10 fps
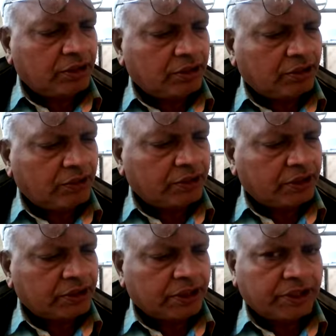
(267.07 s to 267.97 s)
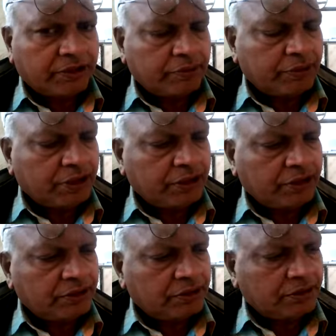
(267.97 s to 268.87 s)
contract site meeting,
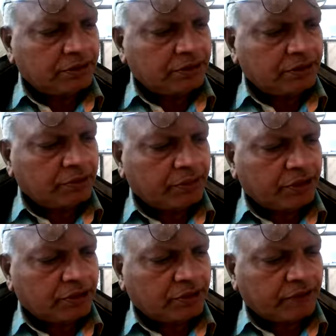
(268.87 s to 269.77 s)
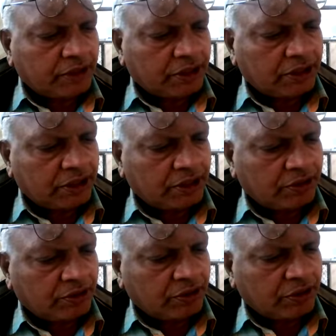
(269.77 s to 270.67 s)
minutes of technical and
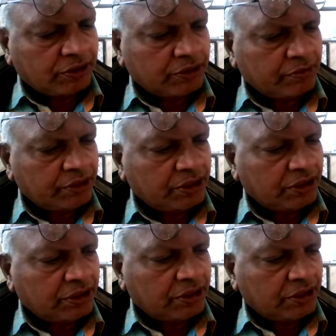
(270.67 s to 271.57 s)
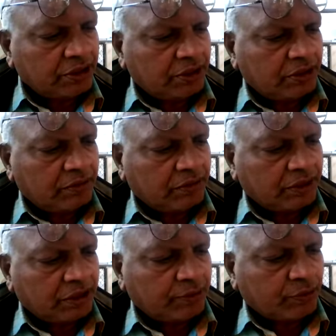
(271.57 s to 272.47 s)
coordination meeting,
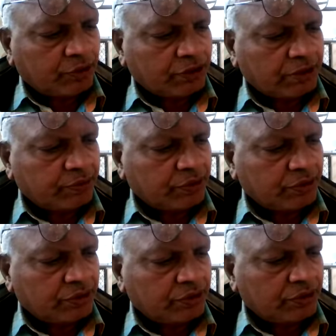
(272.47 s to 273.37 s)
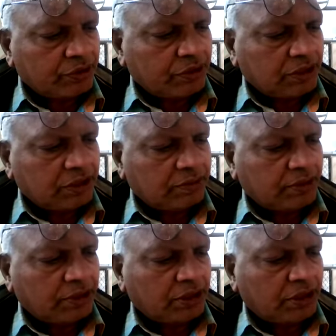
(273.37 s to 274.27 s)
monthly progress report,
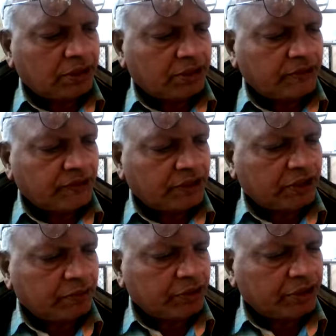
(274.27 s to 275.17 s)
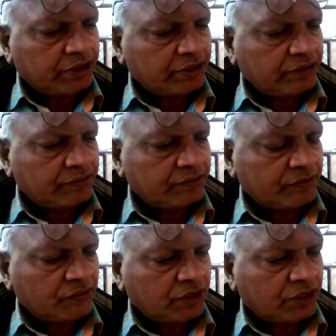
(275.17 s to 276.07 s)
special and instant meetings,
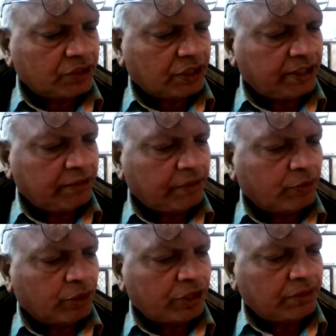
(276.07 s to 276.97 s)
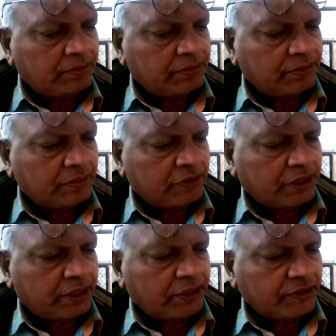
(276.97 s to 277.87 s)
site memorandum,
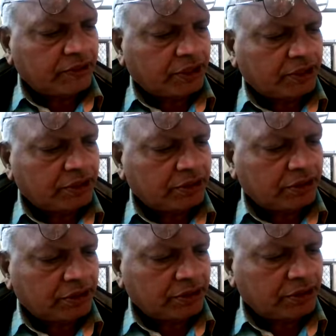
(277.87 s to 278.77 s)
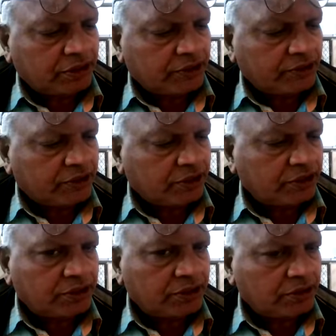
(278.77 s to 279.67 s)
site instruction, engineer's
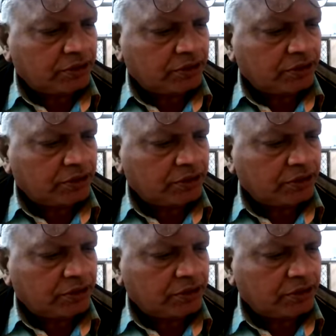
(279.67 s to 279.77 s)
instruction,